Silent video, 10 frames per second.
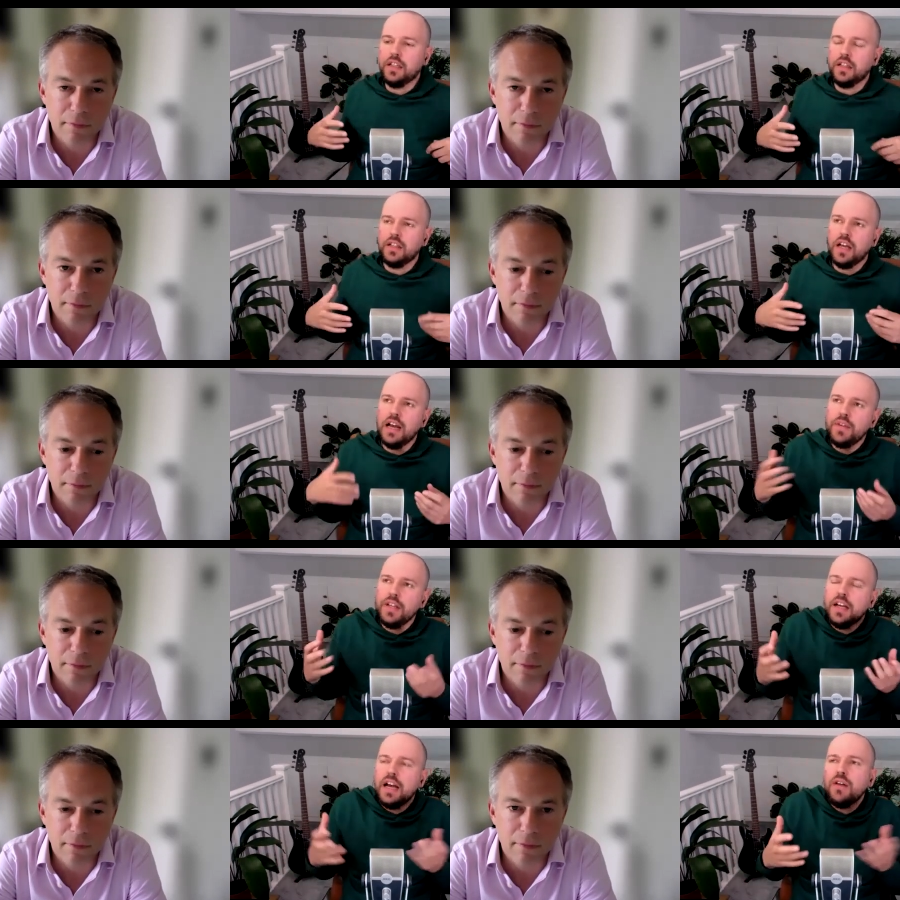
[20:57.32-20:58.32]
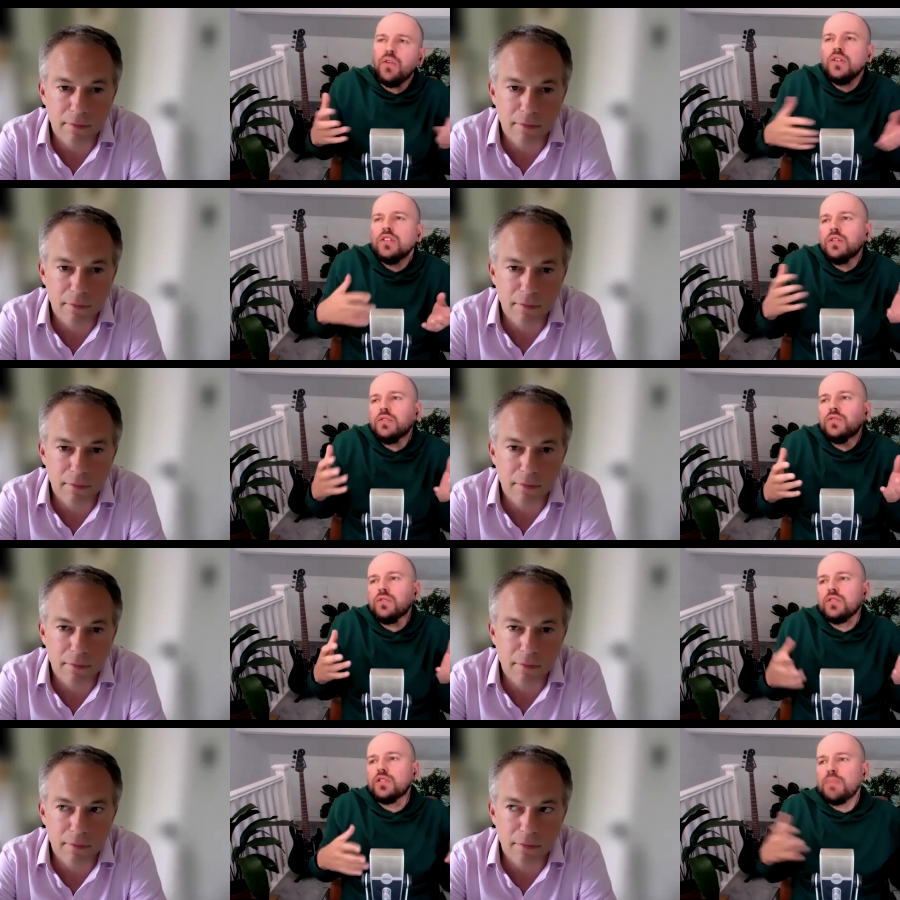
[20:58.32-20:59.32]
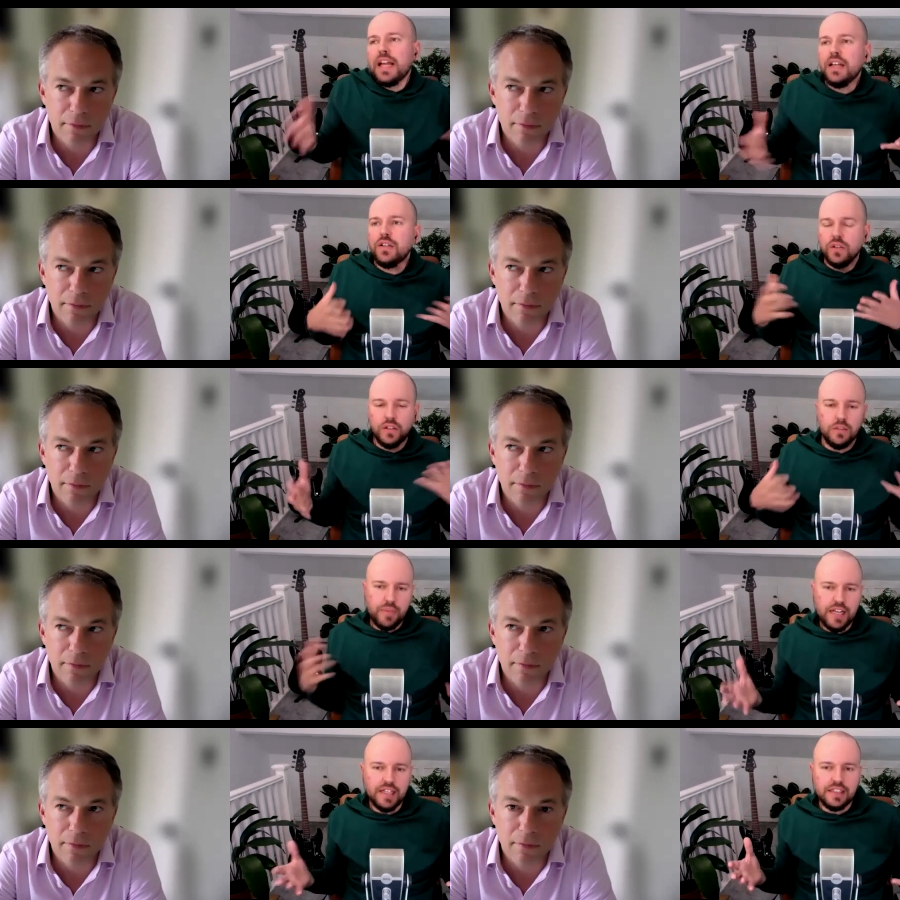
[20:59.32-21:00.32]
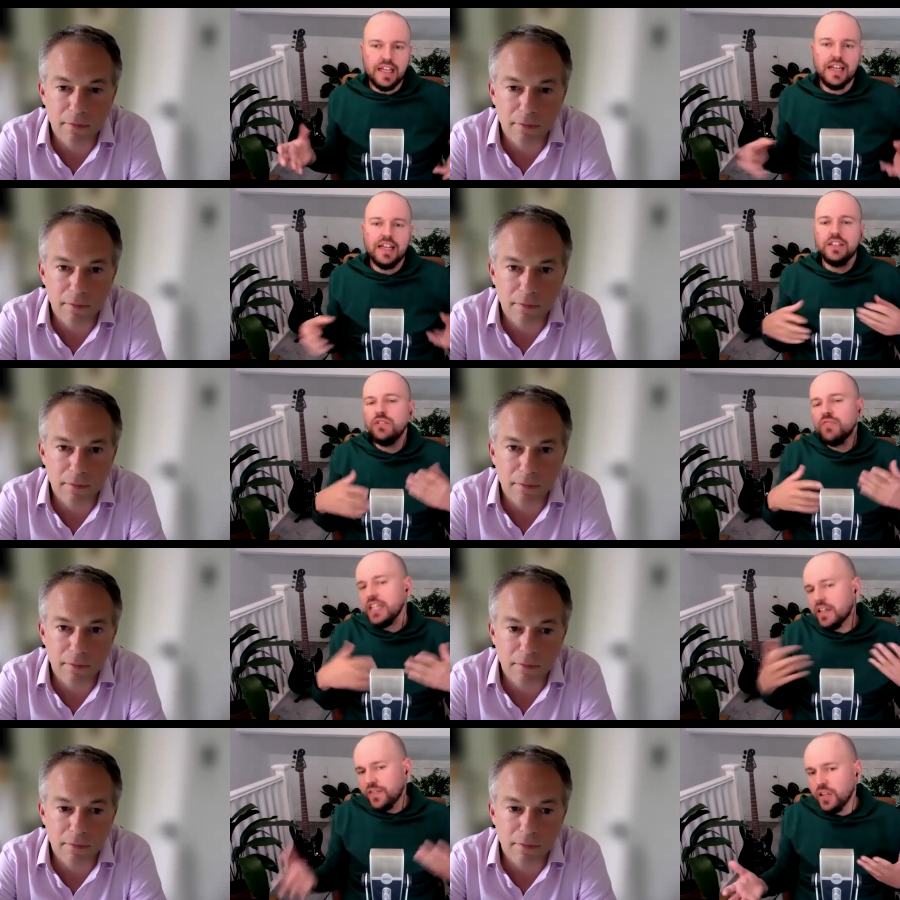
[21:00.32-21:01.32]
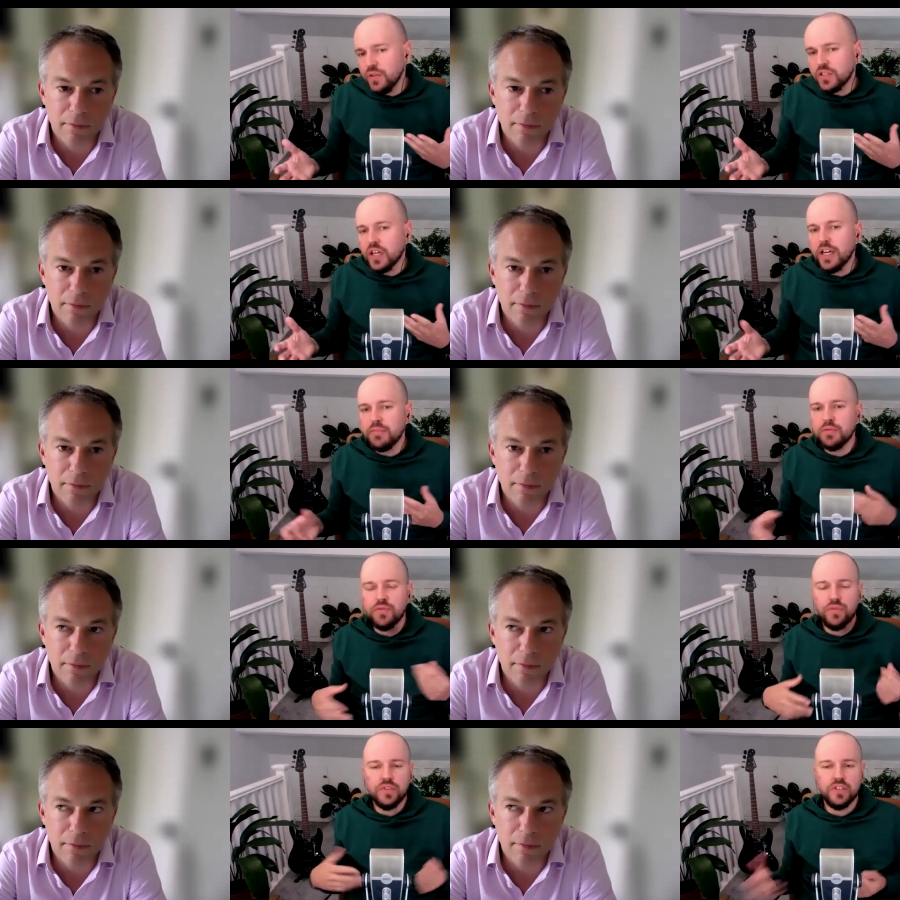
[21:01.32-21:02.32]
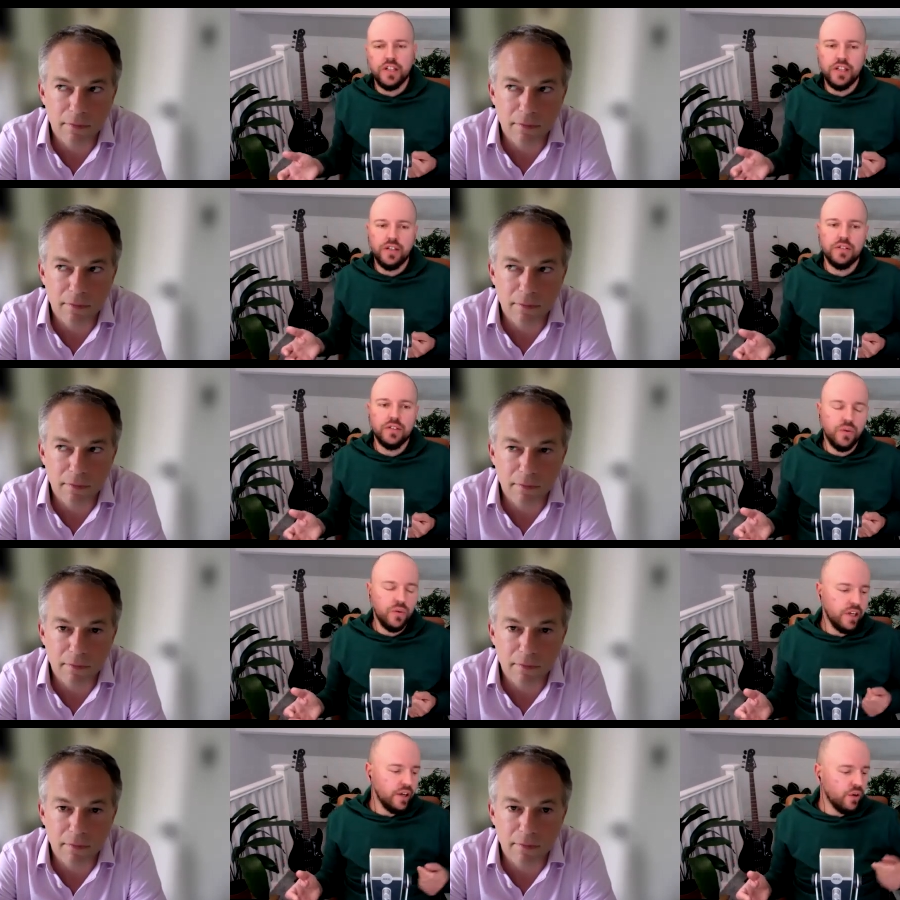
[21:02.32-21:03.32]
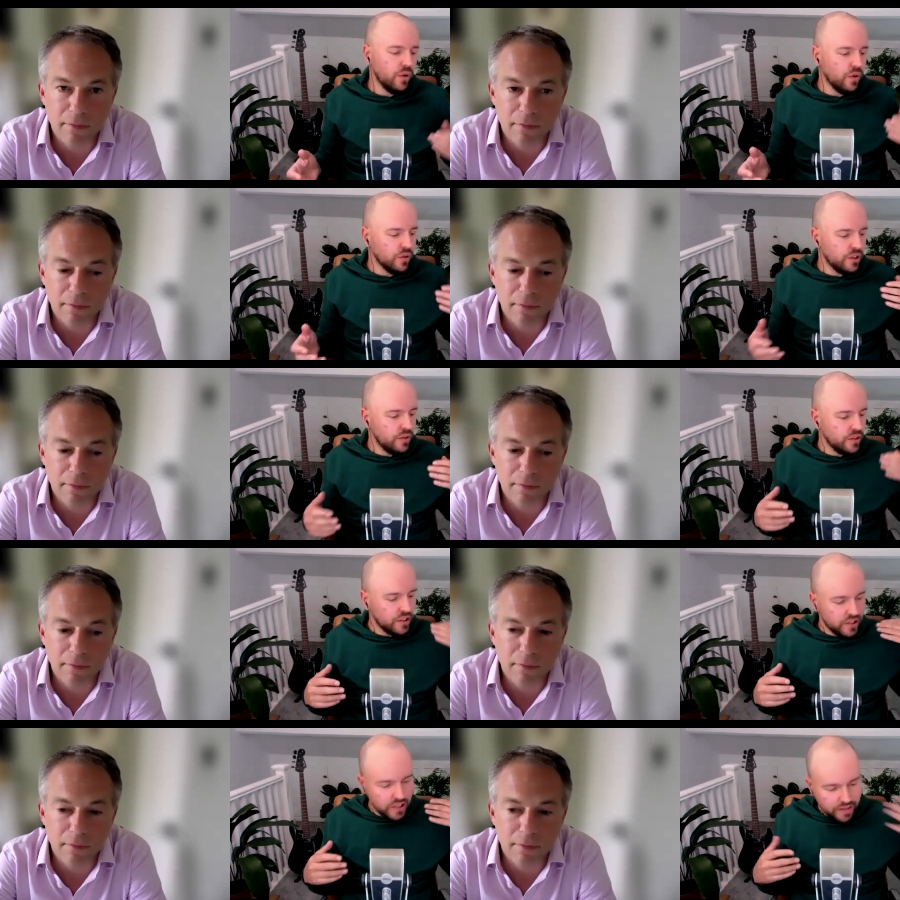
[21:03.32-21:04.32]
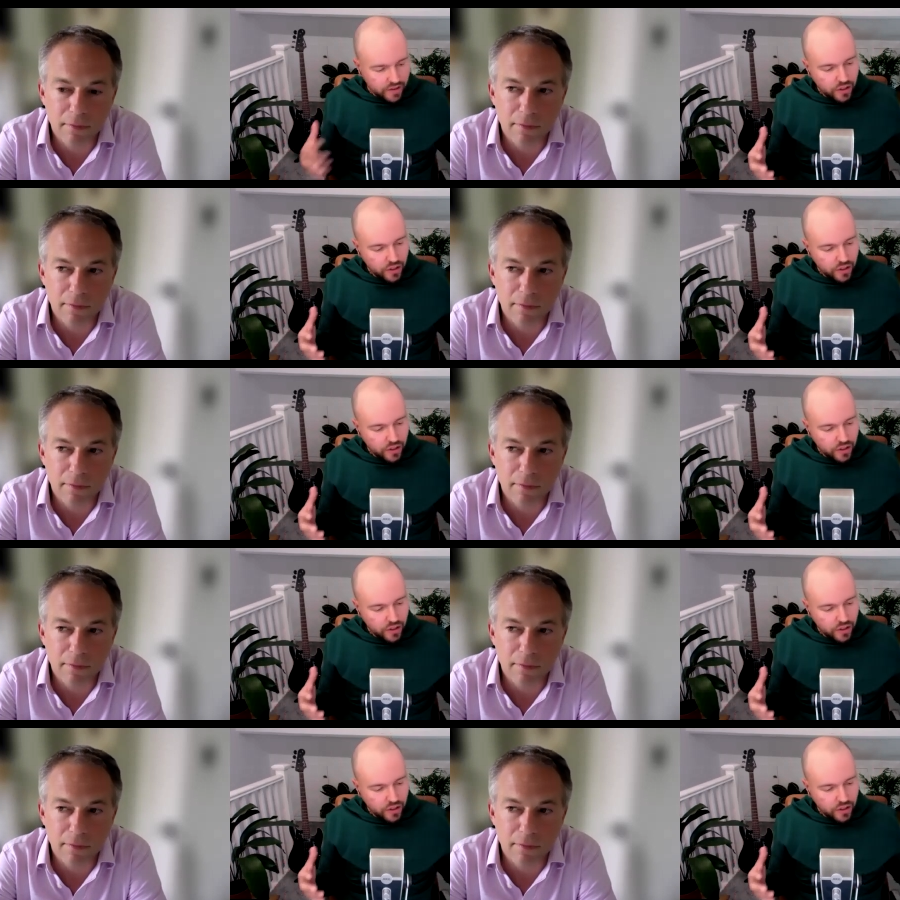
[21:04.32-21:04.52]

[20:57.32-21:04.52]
Speaker 1: uh, how many how long do you sort of spend on the pitch deck? Do you read it a few times before deciding on calling, or do you just give it a